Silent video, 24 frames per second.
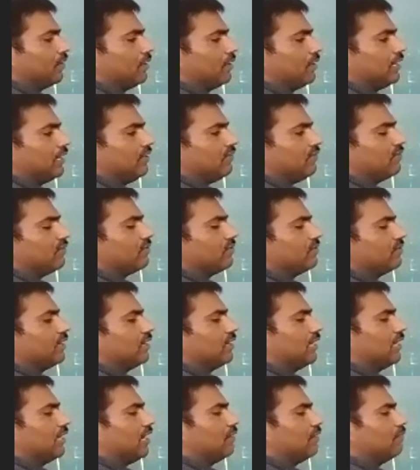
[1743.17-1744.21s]
Yes,
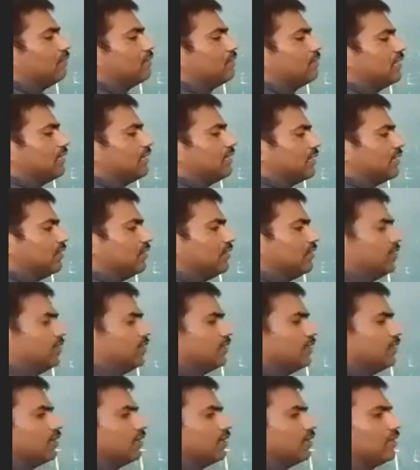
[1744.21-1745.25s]
and I am taken
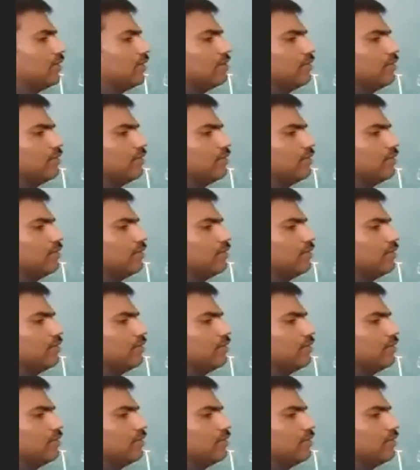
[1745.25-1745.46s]
here